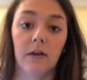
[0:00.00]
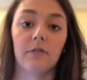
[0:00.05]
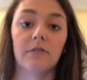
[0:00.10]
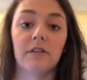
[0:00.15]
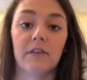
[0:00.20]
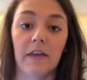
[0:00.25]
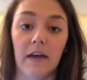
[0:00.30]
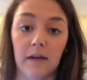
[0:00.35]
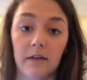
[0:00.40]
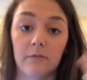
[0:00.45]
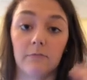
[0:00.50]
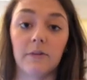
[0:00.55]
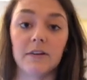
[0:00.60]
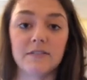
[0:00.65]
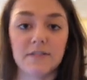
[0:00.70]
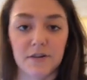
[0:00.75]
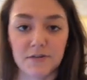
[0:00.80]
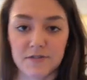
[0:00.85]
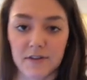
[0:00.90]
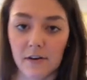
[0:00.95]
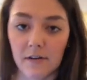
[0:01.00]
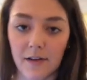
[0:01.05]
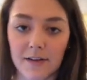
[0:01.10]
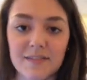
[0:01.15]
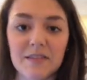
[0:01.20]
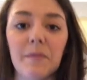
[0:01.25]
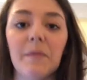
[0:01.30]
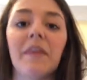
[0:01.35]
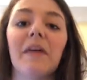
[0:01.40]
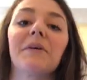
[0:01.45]
did they research their
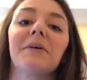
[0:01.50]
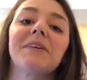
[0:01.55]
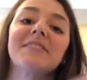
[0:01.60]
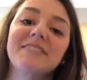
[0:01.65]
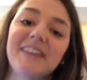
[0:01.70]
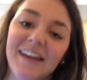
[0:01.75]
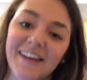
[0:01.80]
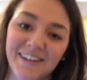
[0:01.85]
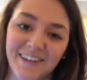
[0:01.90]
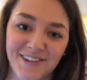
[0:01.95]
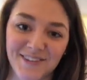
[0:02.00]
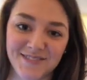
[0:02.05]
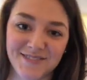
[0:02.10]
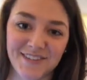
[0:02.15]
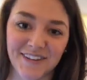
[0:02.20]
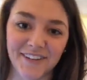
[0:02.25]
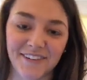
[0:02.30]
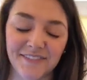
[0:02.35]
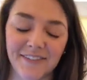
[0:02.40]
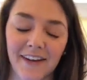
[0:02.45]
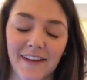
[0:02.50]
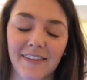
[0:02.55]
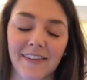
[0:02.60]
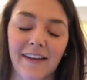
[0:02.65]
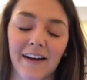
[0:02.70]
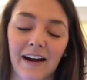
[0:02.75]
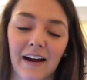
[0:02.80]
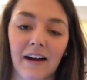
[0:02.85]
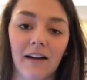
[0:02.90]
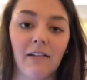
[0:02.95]
lesson, but they retained also what
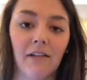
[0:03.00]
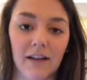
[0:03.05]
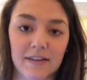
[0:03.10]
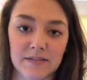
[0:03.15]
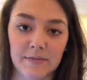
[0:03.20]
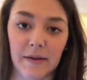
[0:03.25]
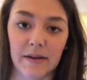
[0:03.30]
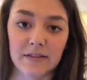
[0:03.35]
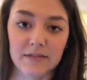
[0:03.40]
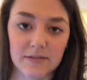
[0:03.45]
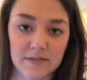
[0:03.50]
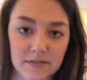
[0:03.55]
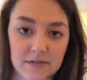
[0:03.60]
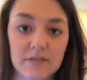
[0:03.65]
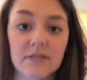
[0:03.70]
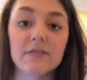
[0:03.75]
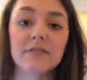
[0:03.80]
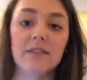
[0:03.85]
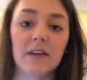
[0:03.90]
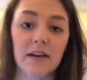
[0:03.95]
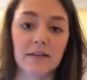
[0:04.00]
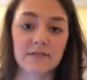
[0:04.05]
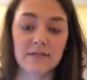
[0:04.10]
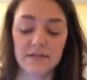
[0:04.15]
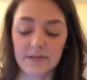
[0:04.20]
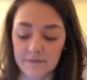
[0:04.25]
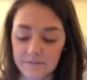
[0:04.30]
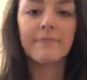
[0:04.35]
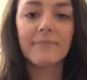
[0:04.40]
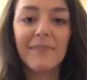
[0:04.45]
their classmates
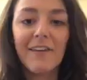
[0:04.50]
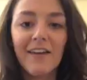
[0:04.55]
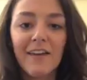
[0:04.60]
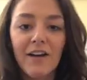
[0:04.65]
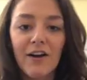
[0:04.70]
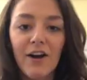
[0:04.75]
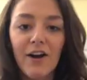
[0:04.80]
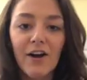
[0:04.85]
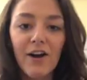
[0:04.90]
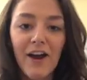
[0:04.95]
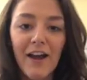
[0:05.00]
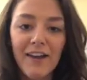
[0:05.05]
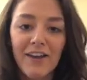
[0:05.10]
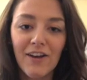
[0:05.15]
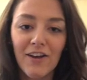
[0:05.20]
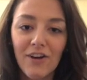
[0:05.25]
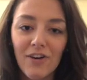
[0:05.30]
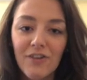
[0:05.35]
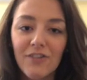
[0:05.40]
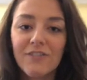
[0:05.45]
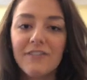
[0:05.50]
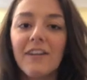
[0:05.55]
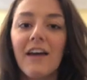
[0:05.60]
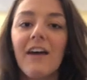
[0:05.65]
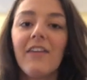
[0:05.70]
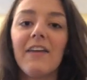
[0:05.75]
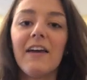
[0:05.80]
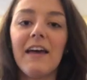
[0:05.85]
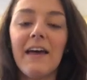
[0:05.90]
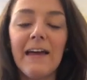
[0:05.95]
discussed. All right, y'all,
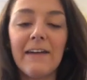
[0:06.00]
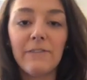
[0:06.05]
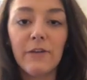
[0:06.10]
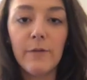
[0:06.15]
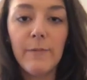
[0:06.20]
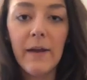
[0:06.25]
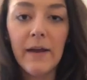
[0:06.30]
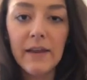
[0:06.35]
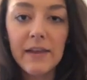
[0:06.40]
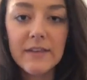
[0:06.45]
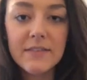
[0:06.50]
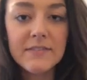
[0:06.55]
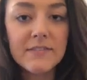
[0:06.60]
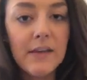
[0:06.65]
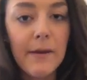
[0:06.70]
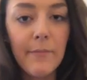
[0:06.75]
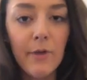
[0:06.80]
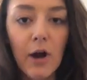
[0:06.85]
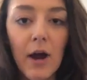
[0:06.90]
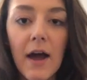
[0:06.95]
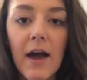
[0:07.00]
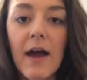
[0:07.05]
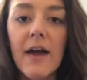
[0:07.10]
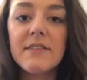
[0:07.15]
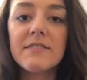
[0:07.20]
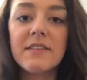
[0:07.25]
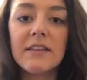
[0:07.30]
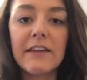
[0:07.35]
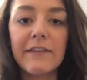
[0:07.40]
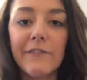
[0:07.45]
now that everybody has
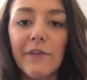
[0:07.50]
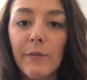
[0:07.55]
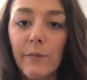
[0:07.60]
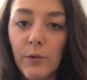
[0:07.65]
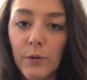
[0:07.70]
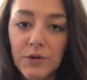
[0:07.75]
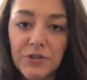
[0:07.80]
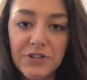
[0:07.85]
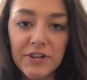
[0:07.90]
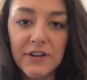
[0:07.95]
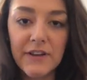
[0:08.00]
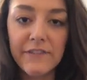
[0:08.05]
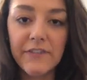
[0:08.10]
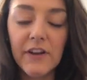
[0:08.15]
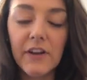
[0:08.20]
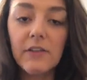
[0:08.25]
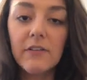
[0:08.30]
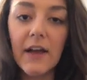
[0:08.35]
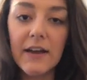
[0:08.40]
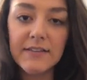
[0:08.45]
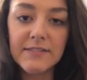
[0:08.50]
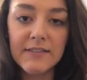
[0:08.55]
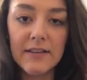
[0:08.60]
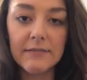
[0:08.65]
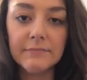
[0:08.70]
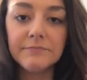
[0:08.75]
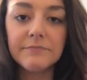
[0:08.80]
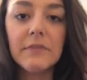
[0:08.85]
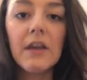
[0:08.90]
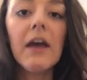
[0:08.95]
summarized a different portion of their
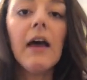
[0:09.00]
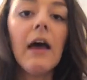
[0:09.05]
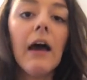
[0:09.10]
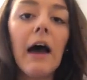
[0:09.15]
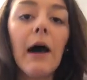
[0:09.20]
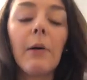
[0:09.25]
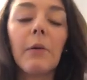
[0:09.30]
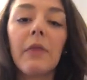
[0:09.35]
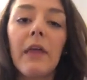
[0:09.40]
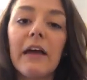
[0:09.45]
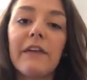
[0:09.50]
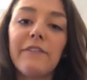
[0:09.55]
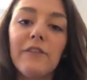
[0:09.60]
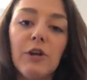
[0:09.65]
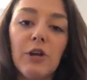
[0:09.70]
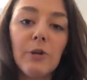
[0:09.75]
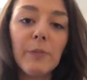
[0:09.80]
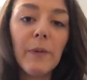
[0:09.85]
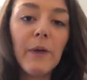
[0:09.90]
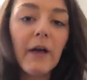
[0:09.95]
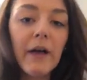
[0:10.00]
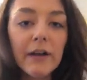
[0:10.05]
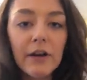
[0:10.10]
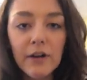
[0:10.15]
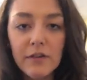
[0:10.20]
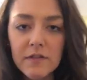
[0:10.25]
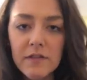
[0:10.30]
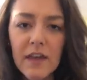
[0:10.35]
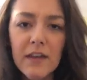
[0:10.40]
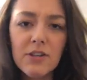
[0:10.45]
lesson, I would like for you to pull out
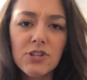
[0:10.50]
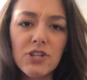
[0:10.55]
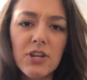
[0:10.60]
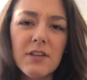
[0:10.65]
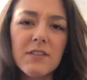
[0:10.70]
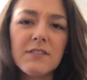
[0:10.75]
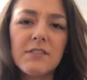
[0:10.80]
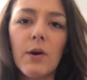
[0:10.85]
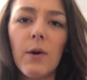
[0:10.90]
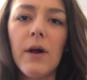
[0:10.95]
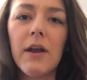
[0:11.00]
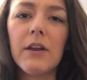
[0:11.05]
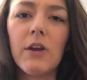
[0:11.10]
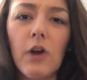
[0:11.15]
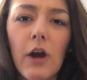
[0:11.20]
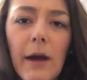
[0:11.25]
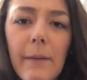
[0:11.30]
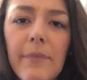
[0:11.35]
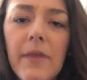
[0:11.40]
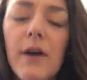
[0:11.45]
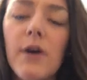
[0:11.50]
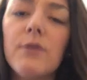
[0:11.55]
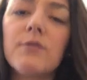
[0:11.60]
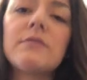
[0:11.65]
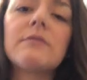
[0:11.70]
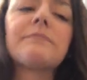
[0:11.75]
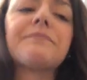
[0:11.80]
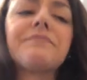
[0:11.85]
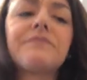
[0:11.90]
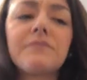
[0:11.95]
your think sheets, go ahead and grab
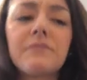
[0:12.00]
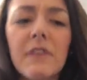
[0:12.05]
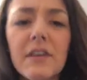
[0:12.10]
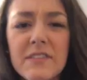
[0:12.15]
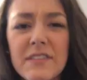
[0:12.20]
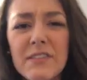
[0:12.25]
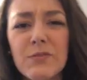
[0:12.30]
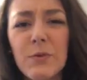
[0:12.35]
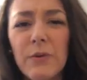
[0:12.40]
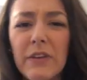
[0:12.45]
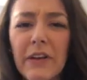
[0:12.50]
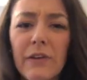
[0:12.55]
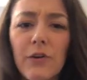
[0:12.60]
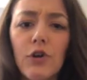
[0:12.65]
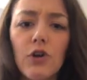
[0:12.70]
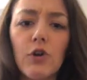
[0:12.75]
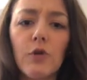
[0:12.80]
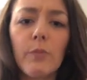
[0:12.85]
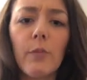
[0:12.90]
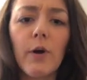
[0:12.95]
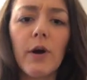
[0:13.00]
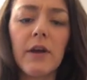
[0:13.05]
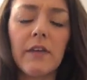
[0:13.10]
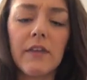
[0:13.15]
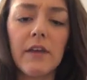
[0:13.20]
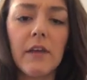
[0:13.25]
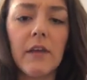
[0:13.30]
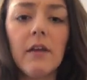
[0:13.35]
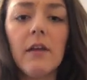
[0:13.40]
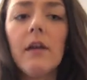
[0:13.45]
those. Since we've done group
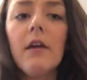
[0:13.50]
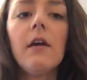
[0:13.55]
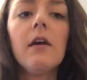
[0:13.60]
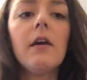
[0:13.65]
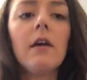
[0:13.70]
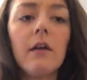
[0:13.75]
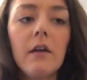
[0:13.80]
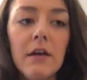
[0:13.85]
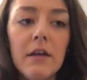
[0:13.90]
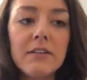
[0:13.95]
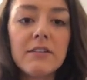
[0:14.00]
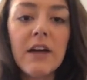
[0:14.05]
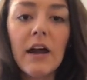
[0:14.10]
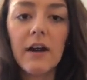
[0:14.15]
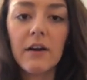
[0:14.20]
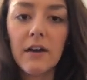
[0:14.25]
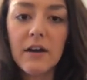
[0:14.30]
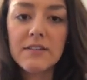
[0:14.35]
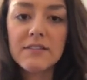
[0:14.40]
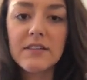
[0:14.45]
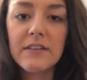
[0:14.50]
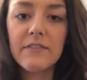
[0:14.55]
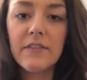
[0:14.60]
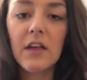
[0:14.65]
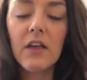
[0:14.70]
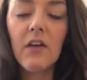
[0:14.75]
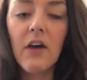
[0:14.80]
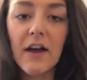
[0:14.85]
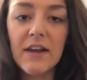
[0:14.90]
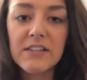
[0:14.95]
work the entire rest of
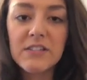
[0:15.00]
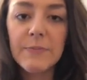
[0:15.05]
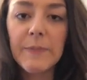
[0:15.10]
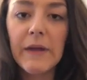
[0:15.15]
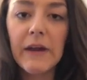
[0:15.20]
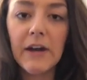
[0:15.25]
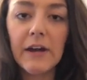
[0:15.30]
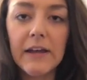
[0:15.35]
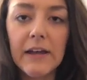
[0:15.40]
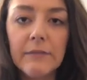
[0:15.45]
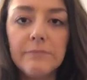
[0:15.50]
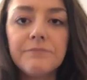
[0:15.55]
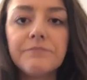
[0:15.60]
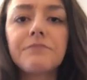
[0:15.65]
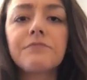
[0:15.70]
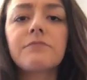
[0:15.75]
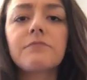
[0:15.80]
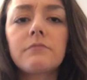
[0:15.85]
the class period,